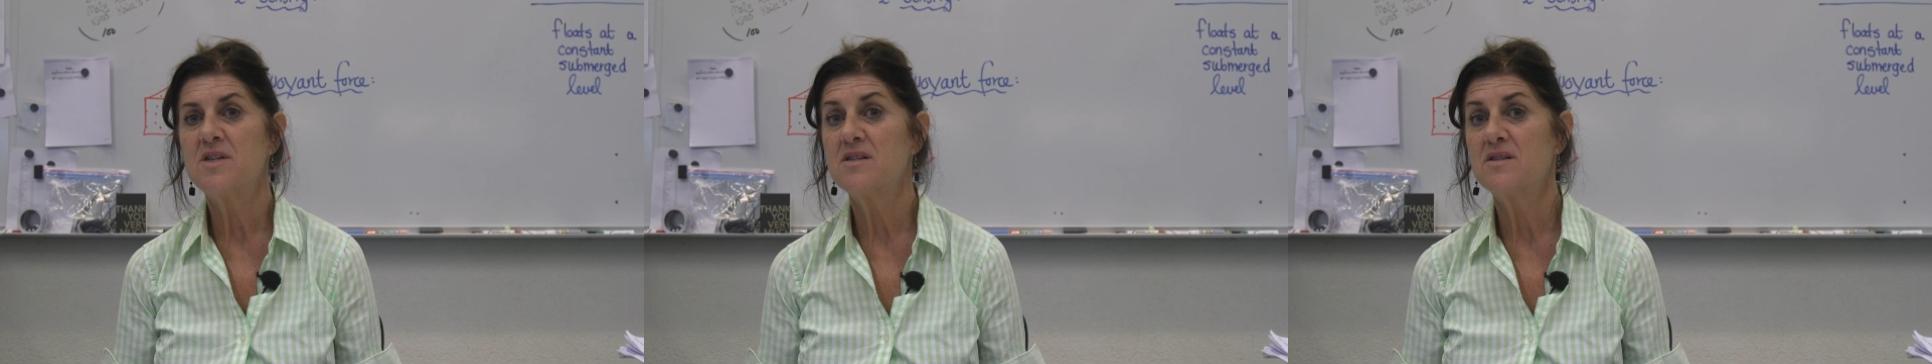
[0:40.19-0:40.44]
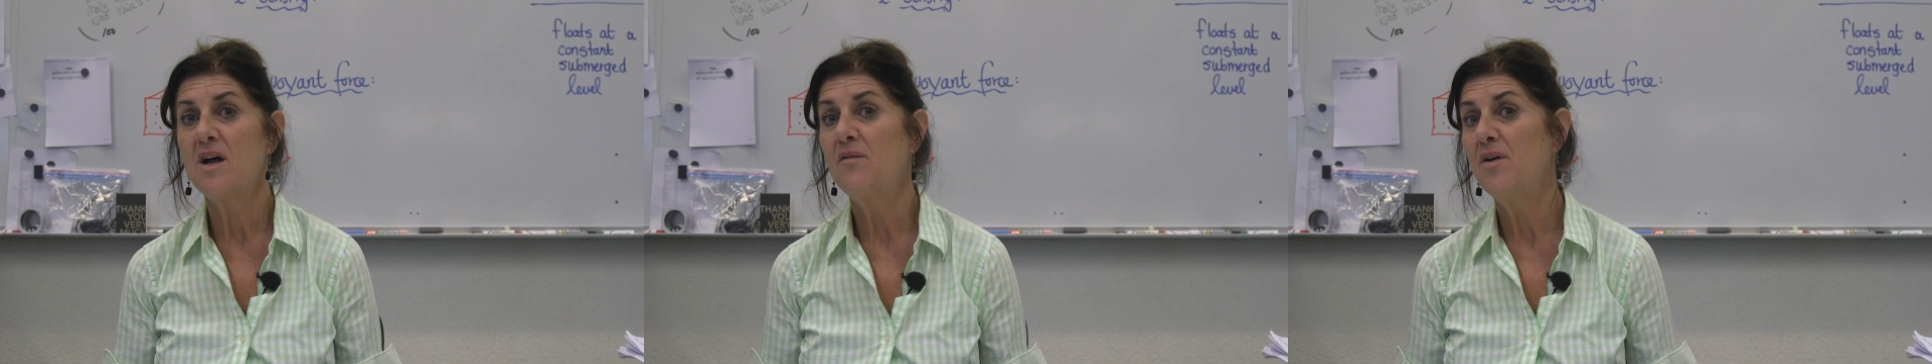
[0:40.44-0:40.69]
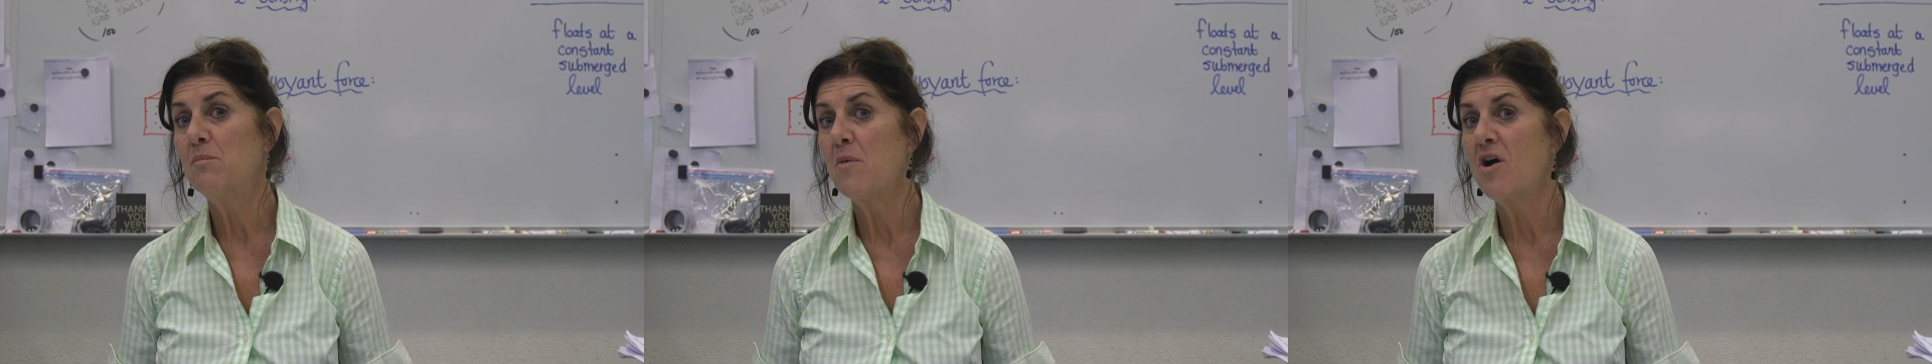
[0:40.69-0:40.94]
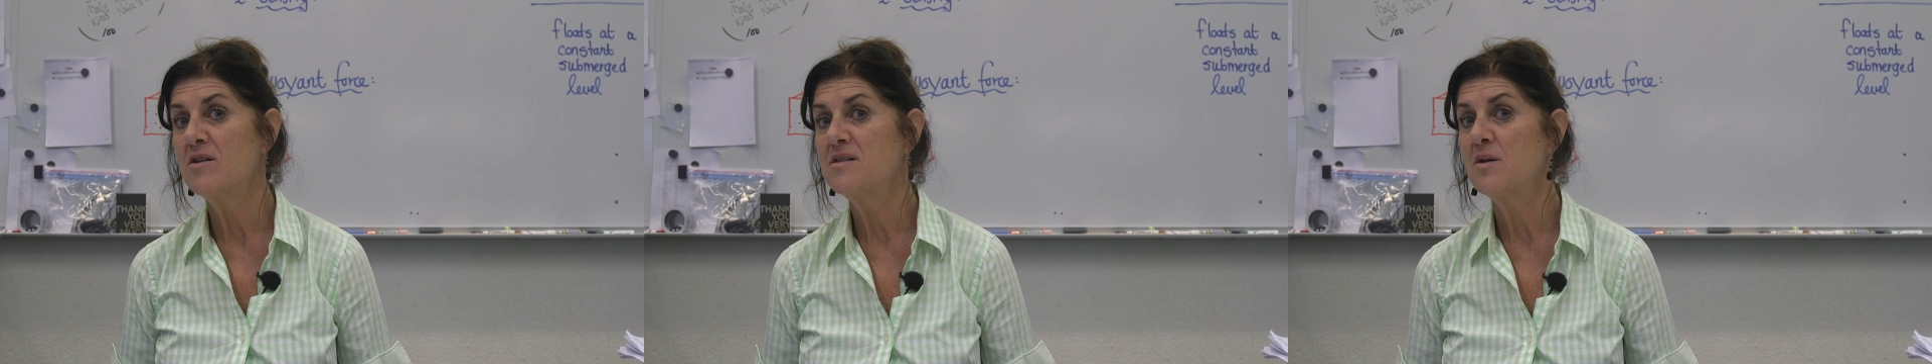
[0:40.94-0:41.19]
to solve on
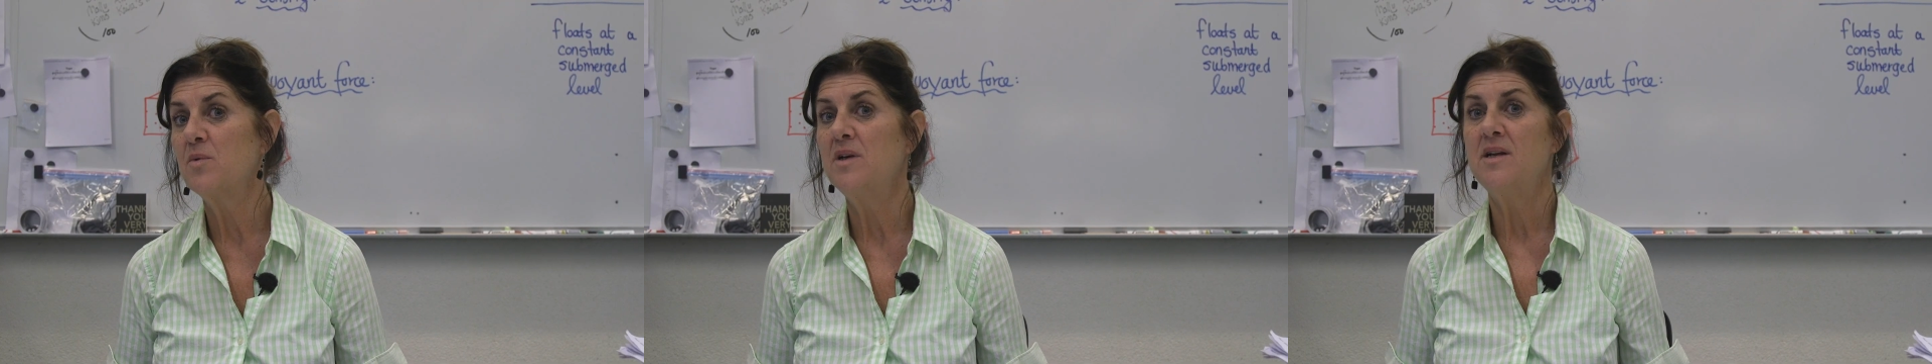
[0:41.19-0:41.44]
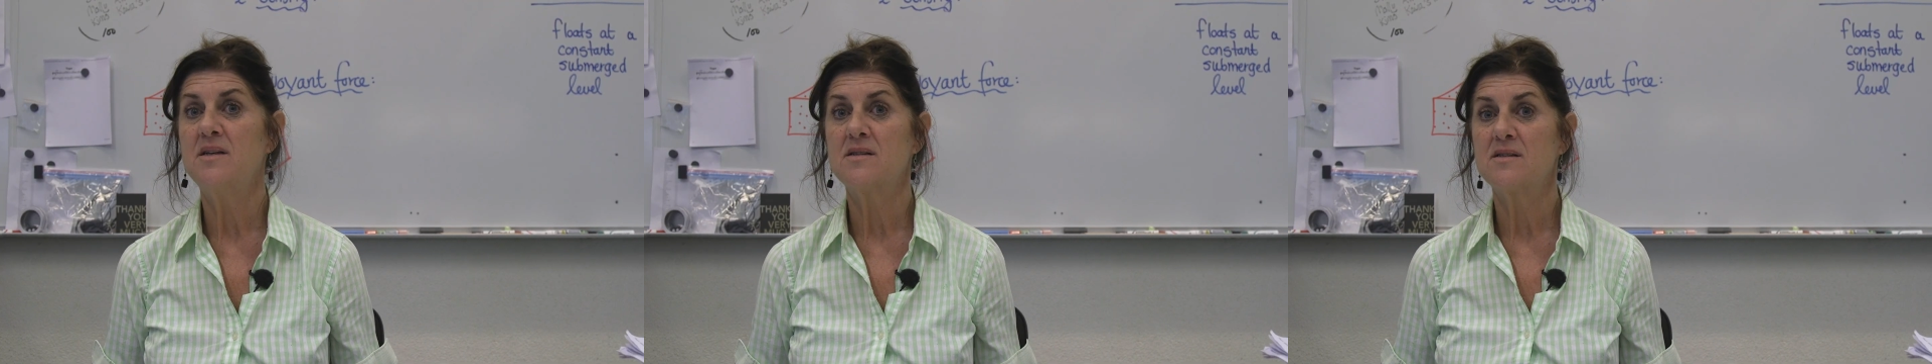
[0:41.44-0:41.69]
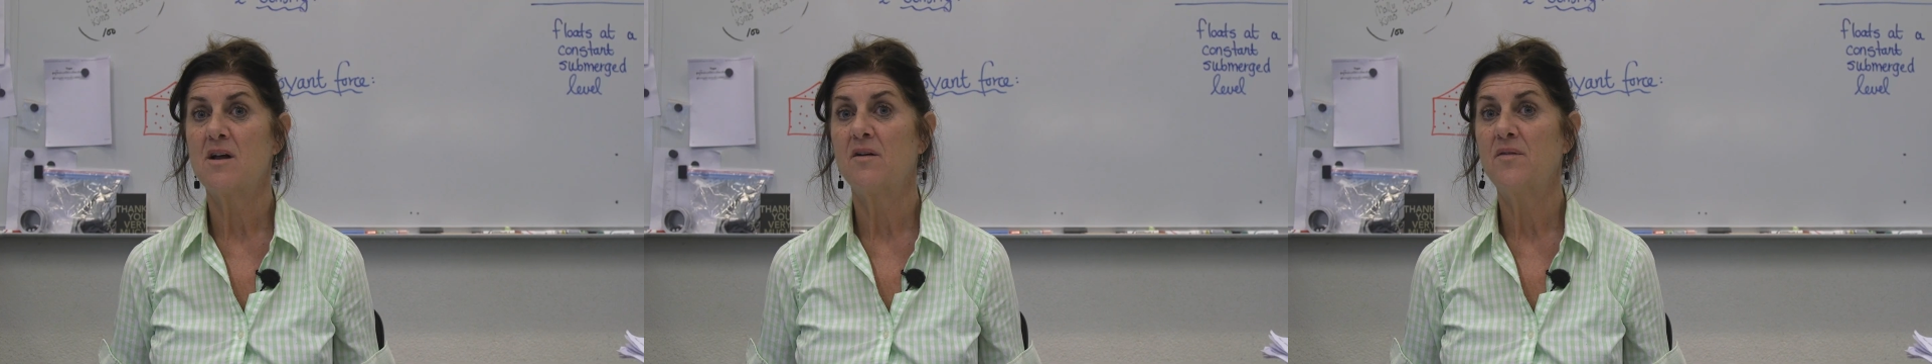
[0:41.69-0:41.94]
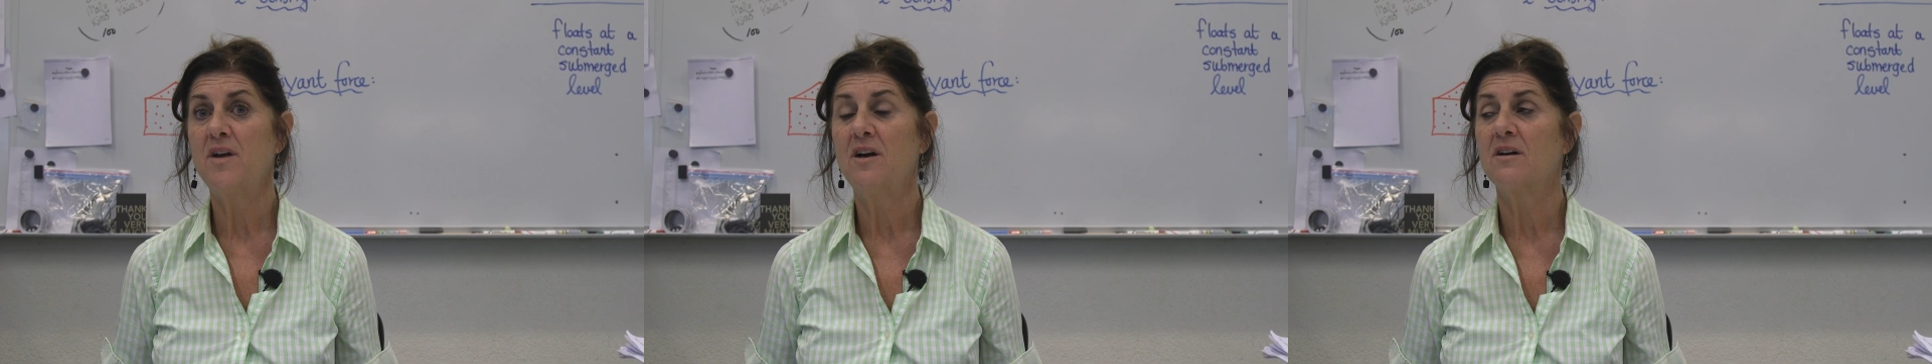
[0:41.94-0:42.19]
Mars that we need to
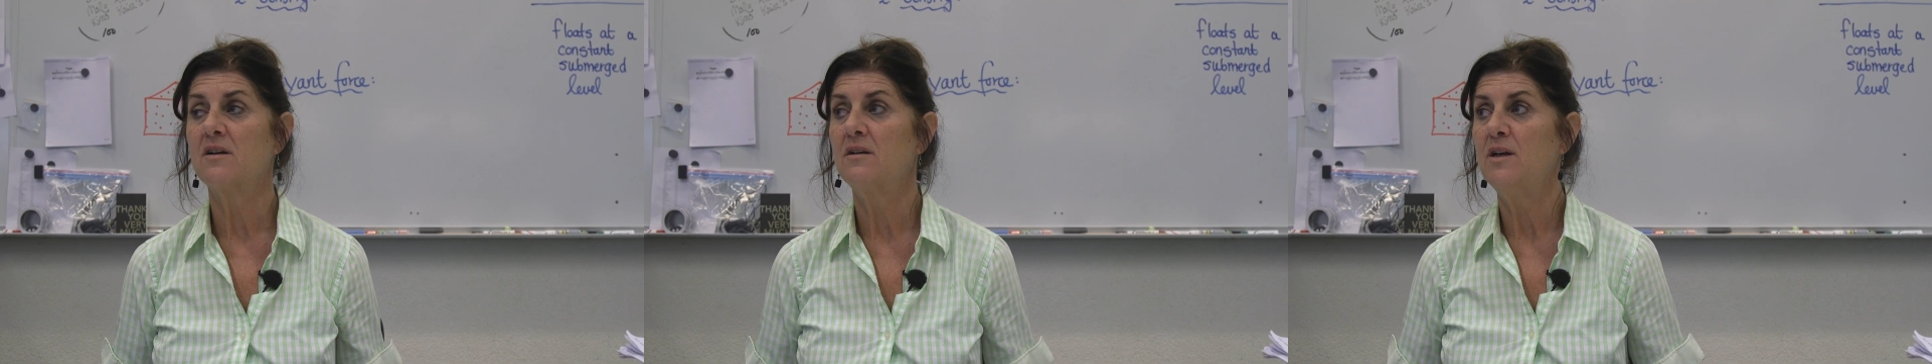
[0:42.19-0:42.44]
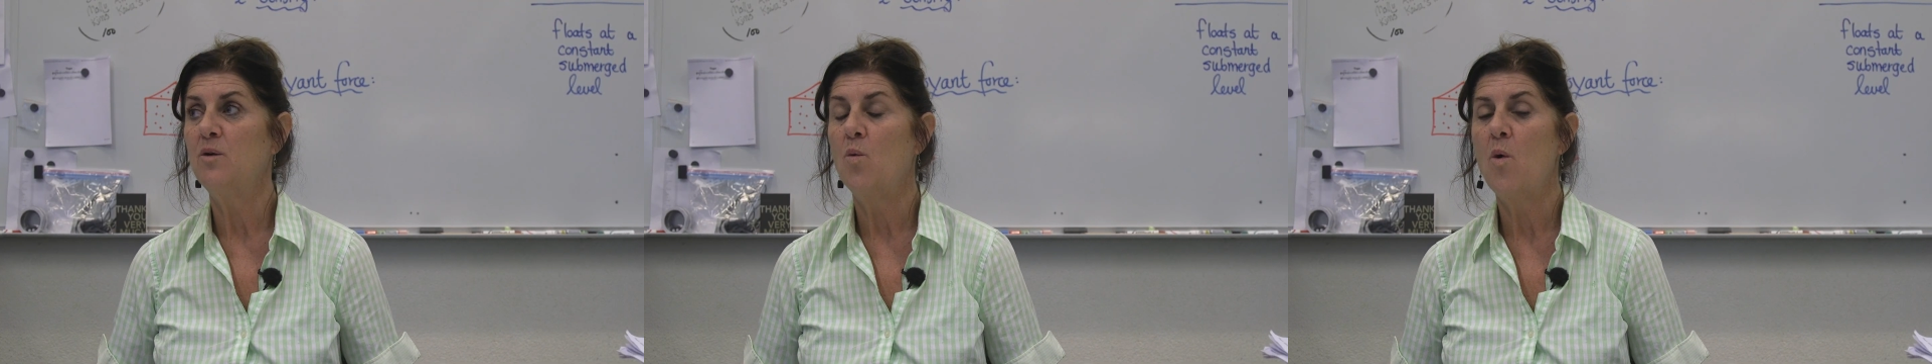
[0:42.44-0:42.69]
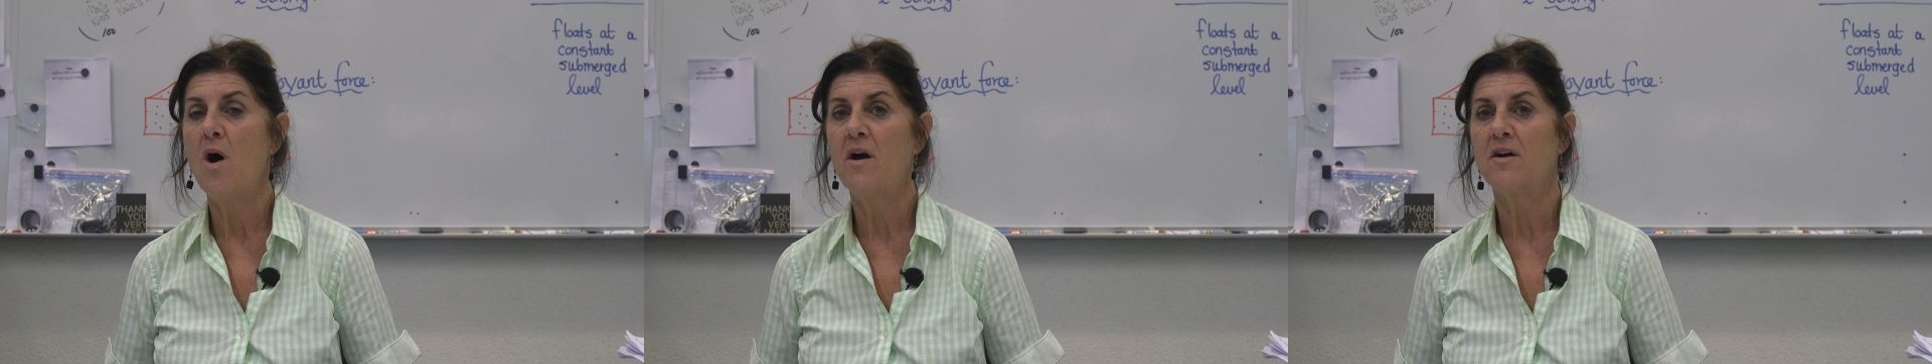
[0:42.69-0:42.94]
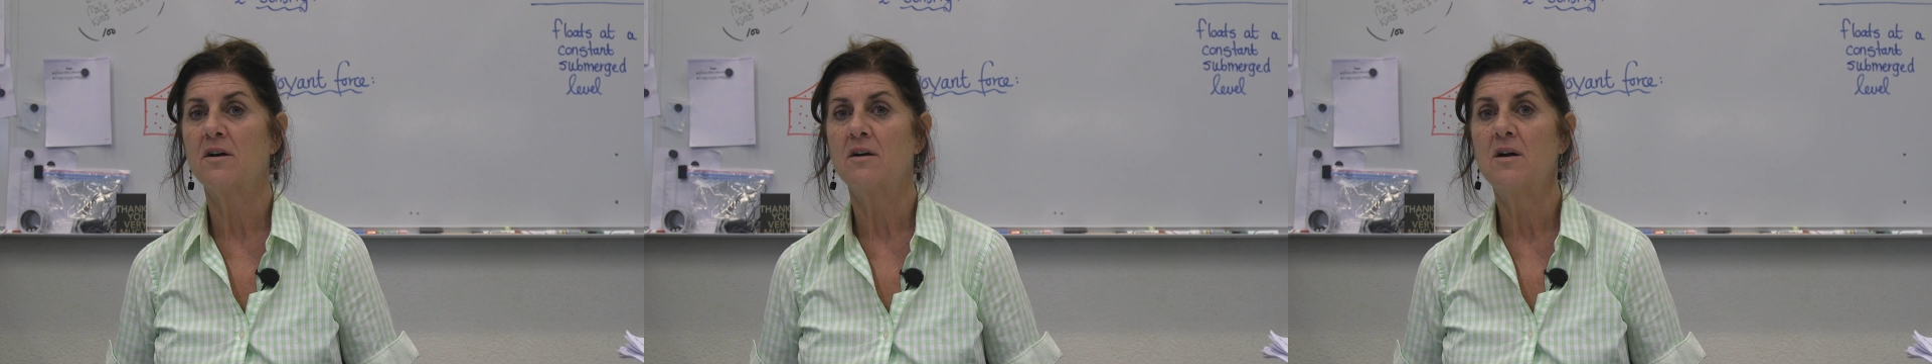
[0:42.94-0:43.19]
solve here clean
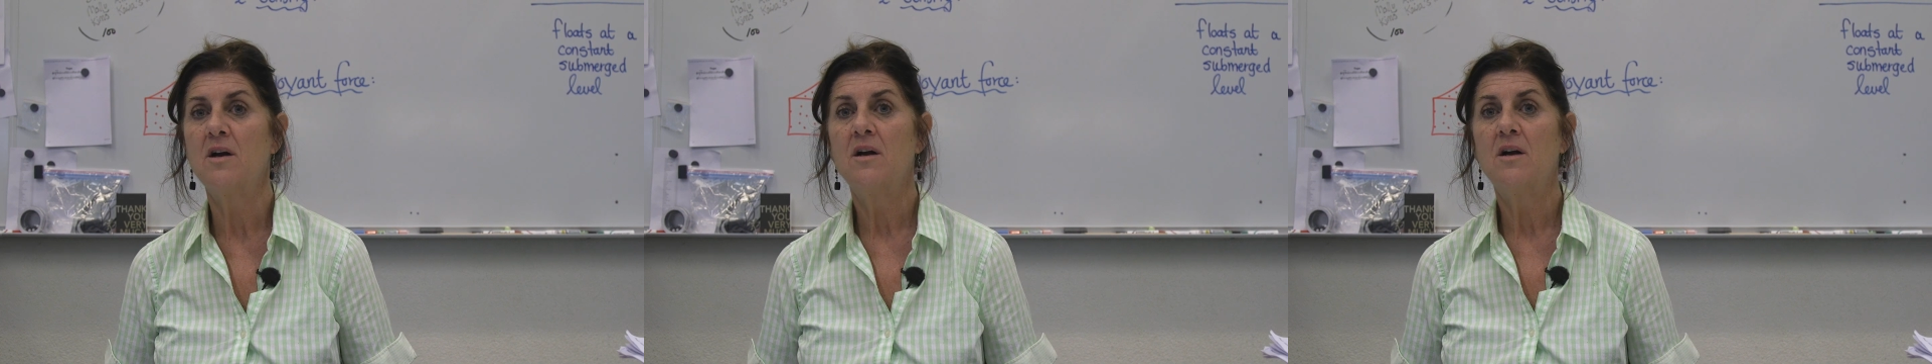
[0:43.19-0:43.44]
water,